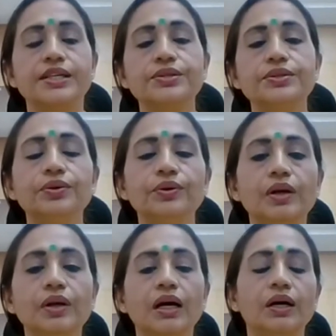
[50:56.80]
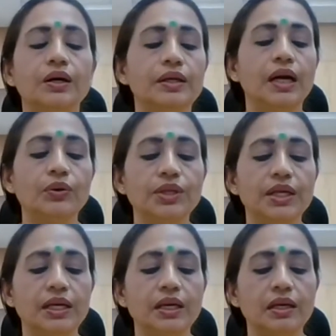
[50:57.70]
you know, now
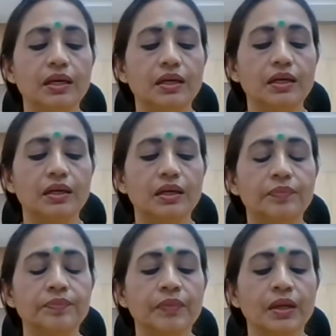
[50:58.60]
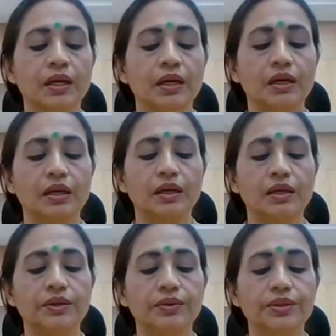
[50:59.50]
the
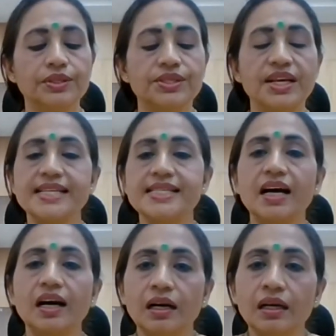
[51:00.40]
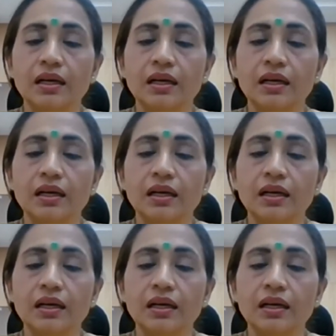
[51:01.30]
this data